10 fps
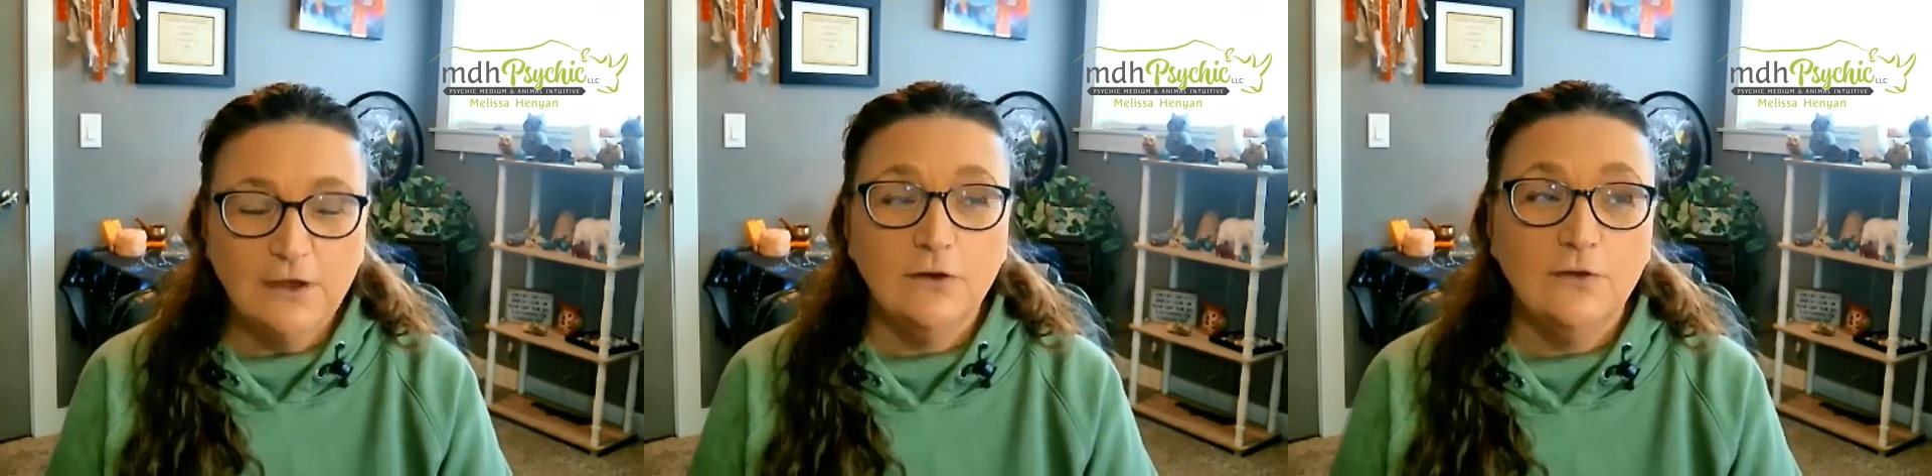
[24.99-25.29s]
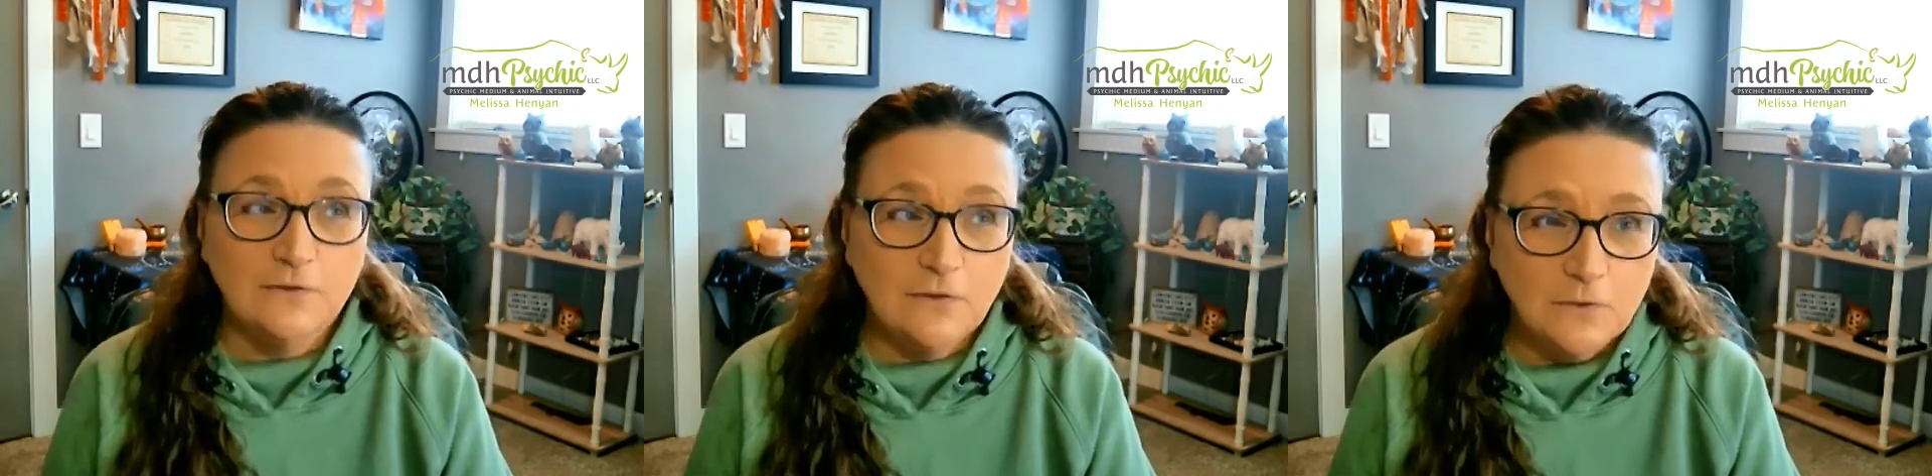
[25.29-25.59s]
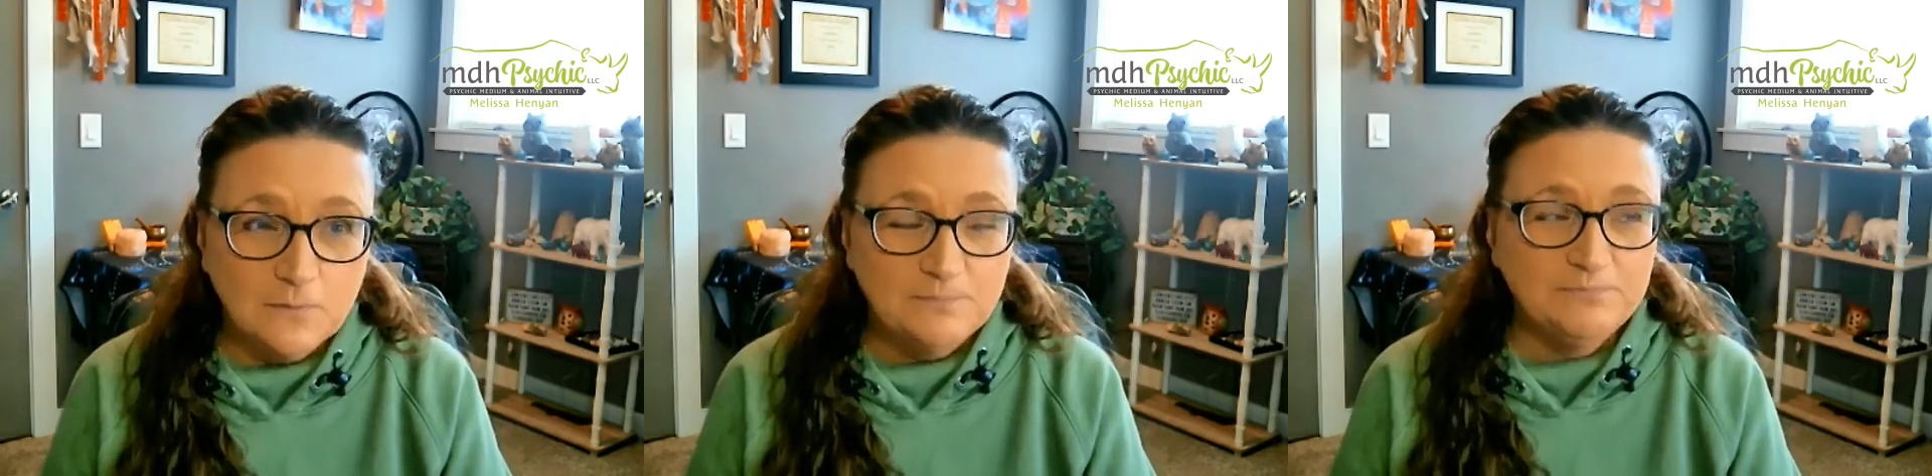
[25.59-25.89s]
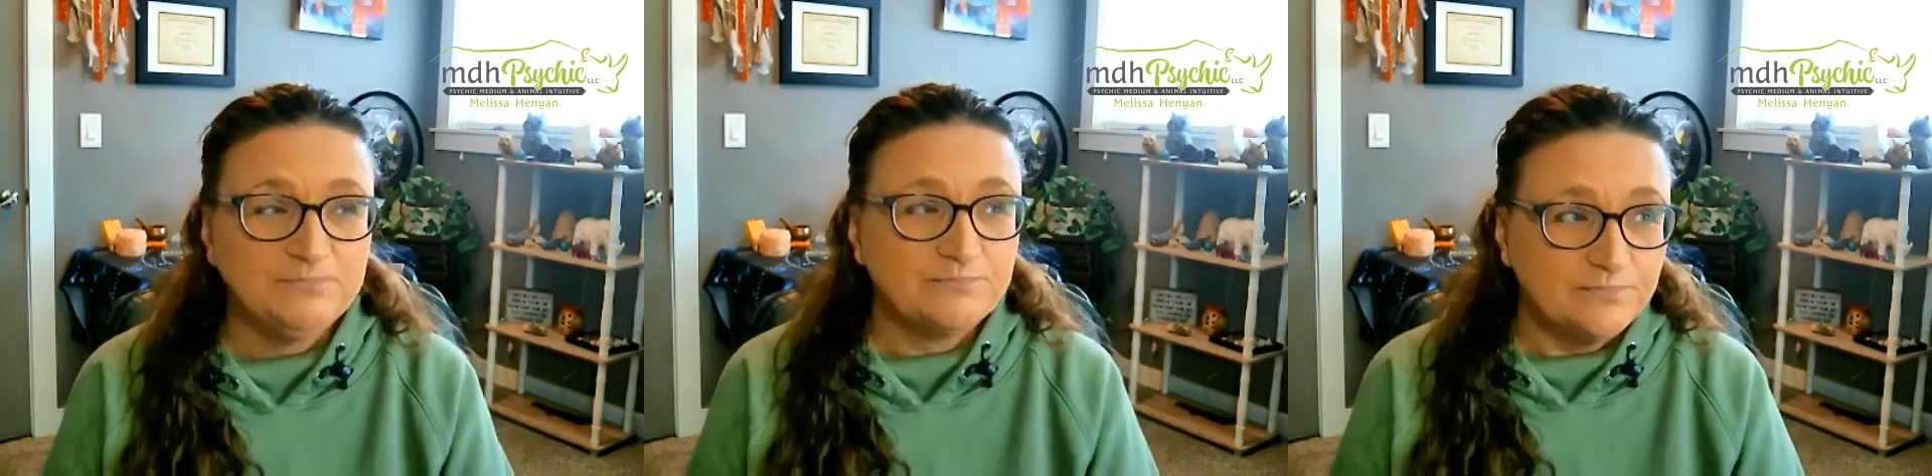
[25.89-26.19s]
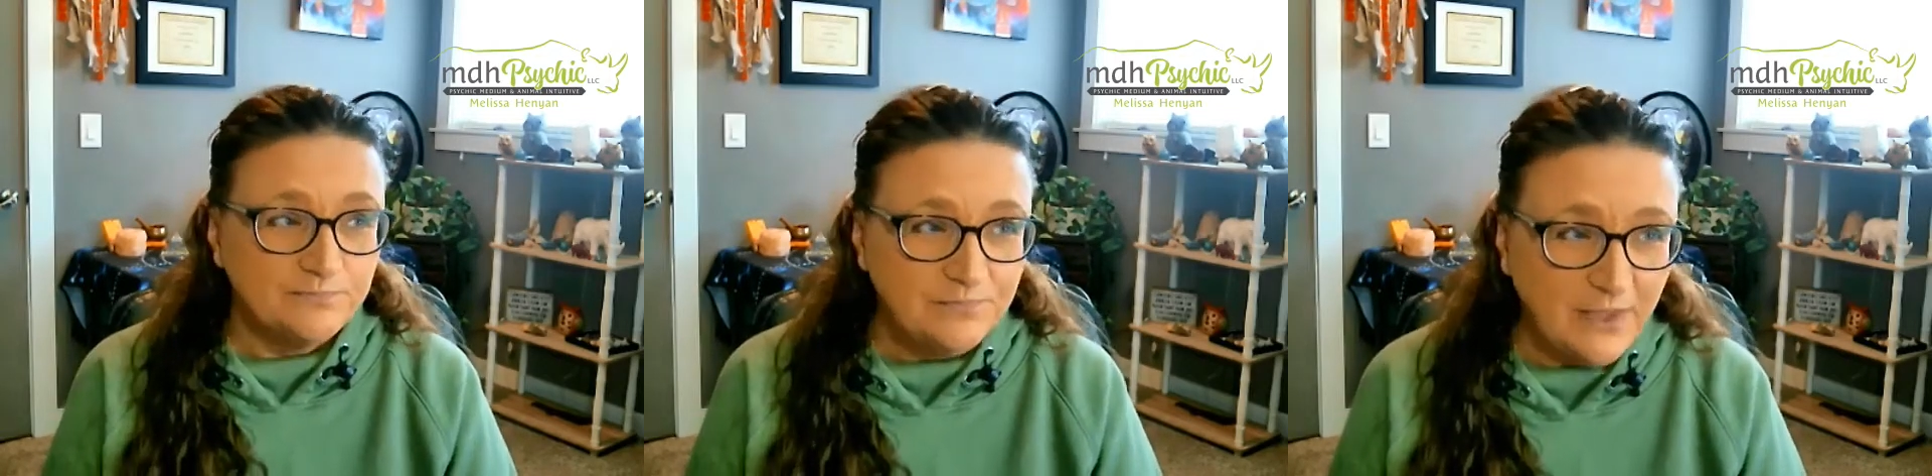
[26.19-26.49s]
So,
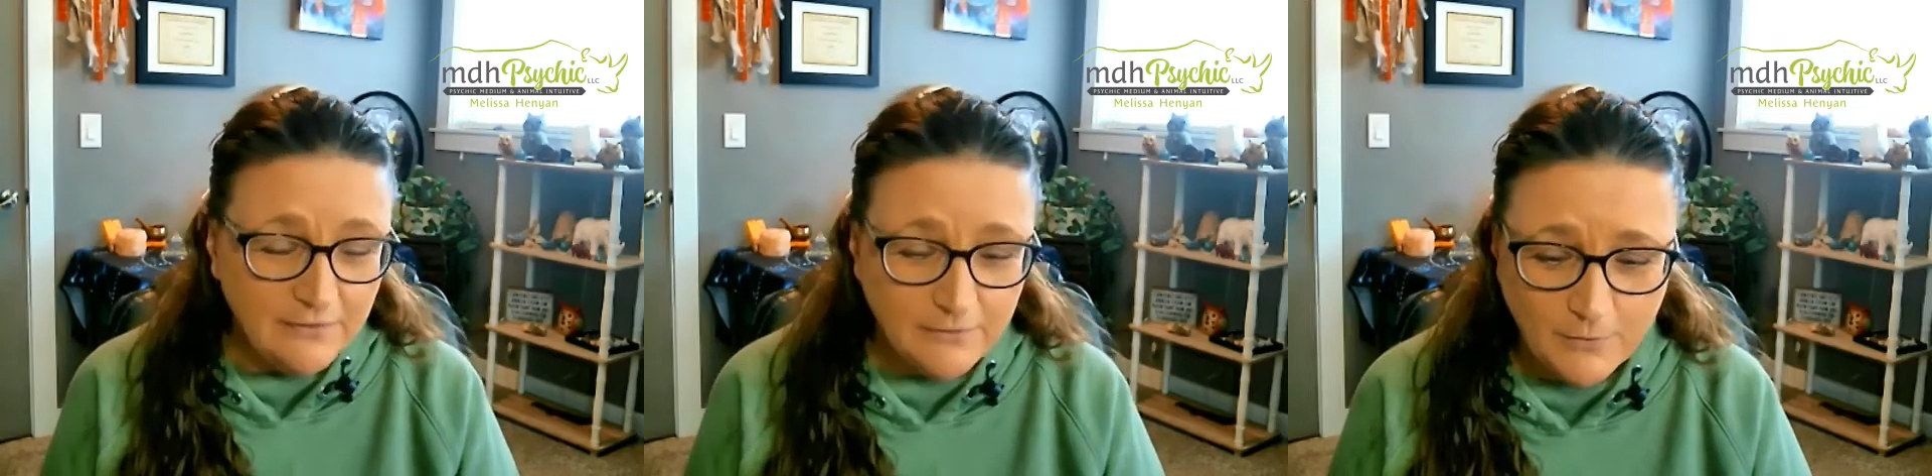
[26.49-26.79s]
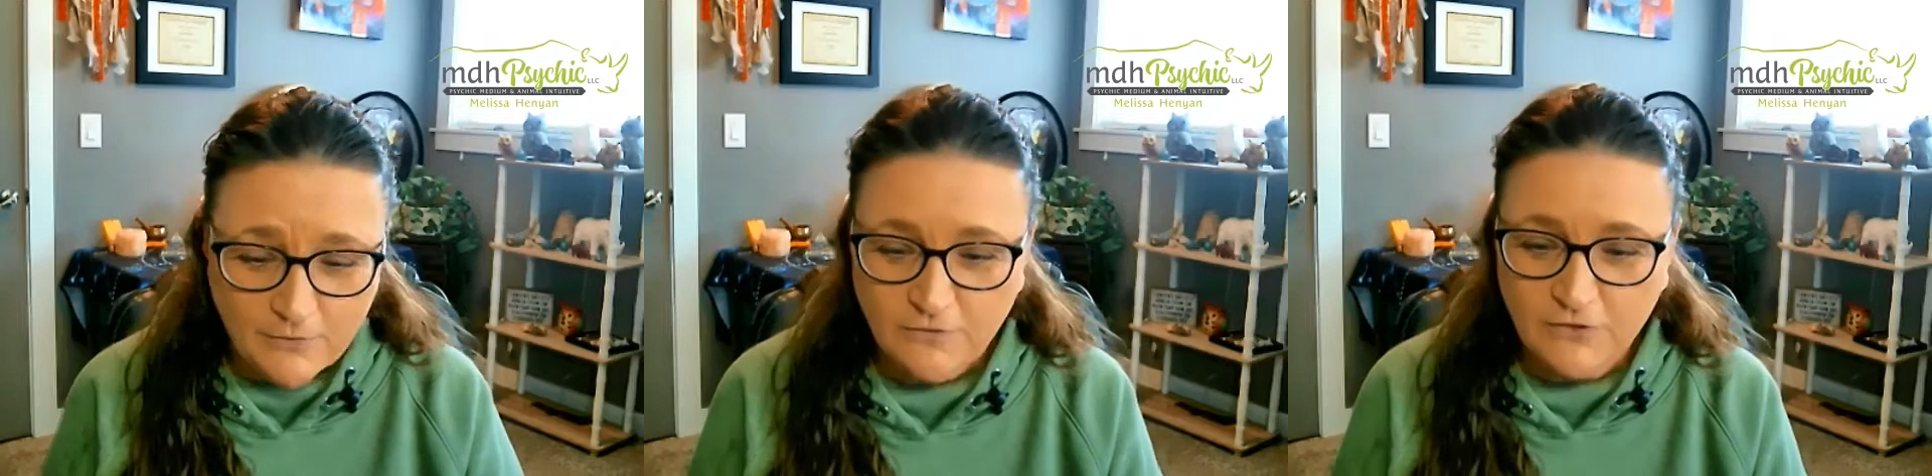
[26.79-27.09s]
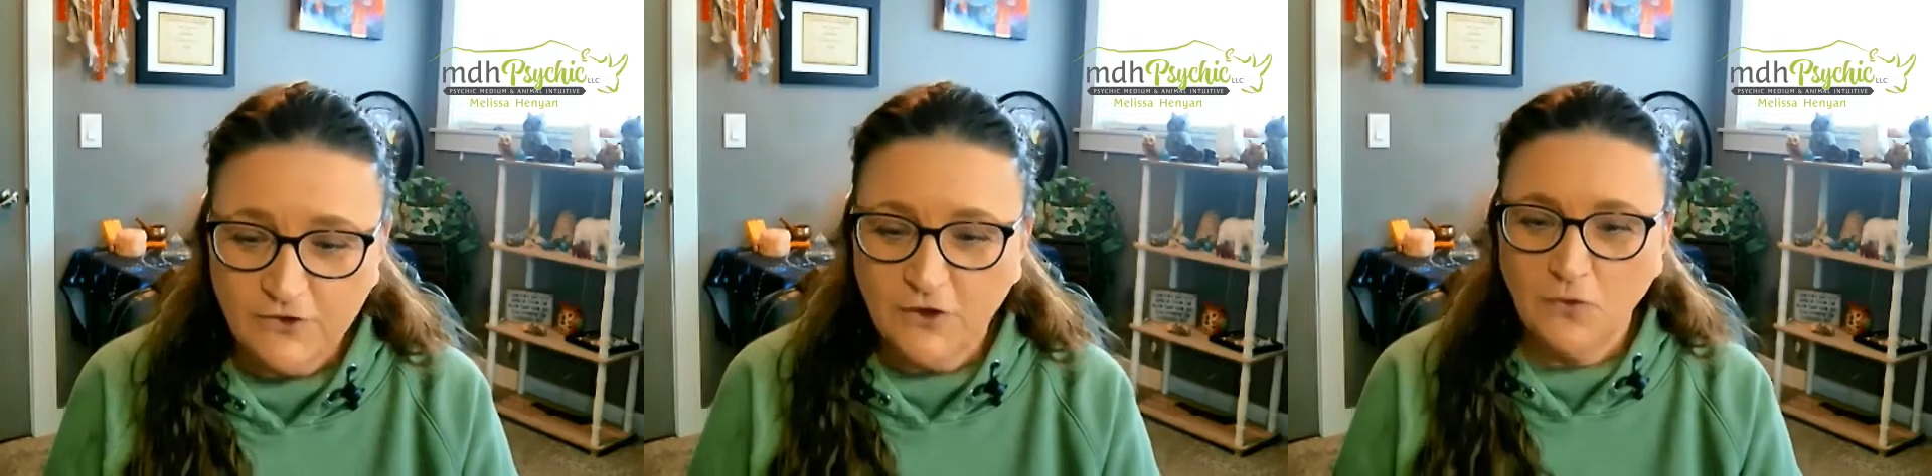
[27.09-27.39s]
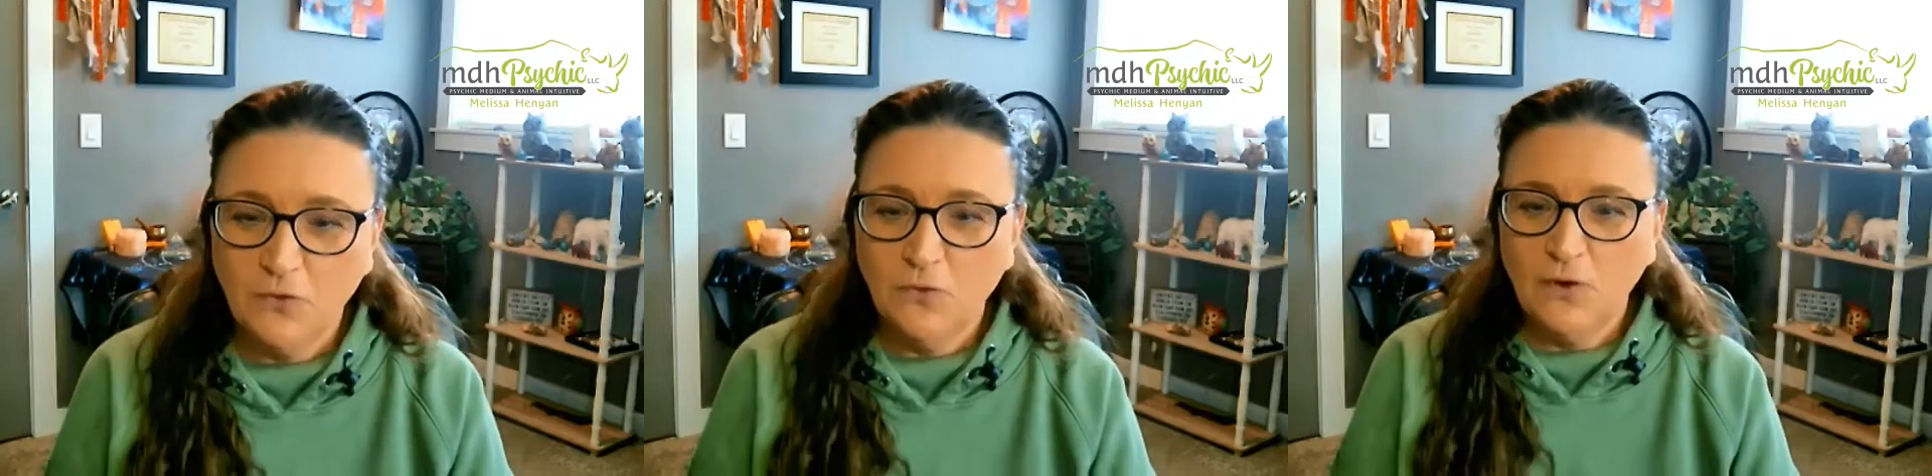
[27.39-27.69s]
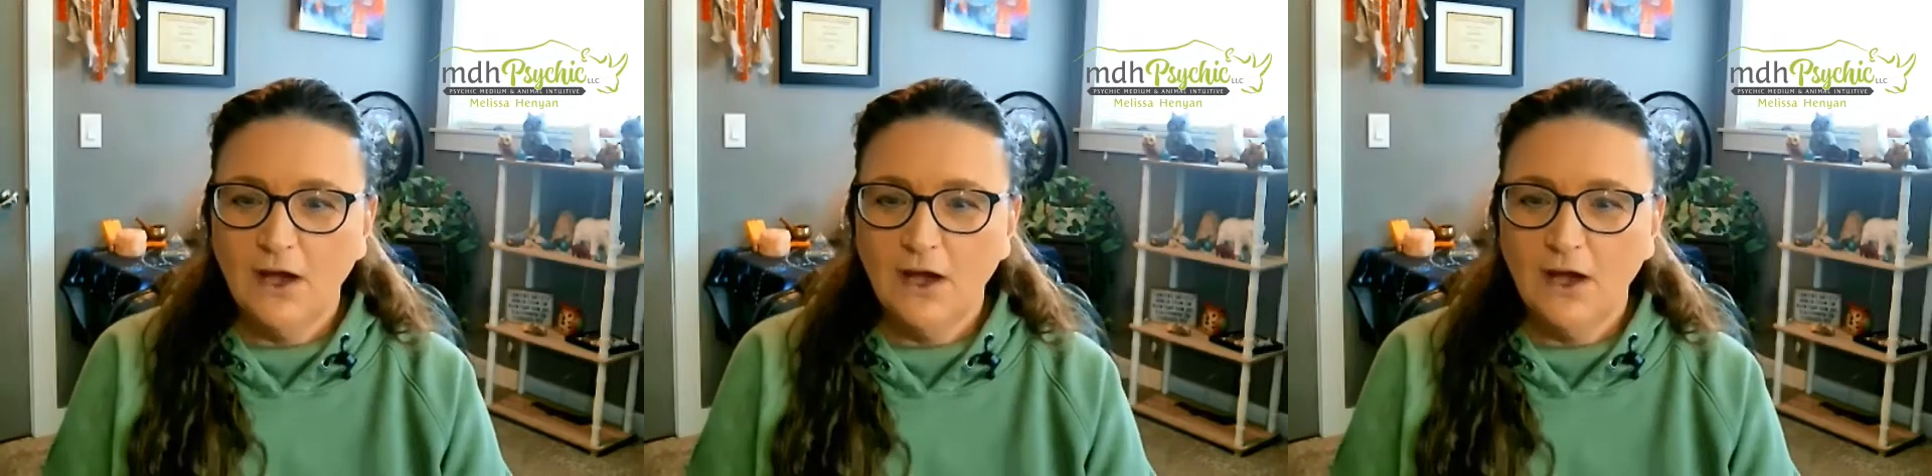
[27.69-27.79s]
as most of you know,